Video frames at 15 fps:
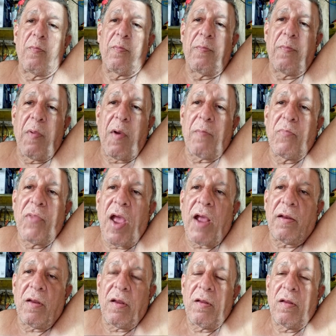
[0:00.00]
But
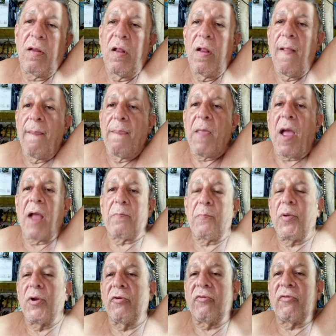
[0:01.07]
not
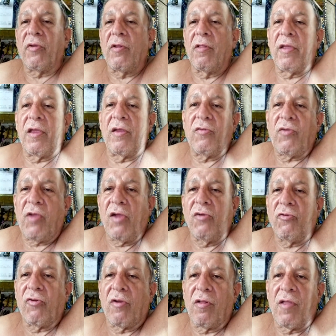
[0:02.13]
personally,
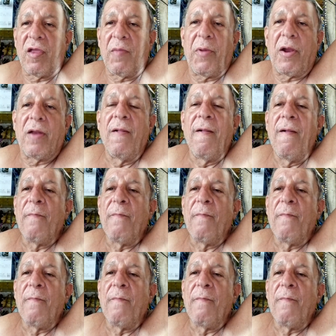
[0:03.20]
intentionally, but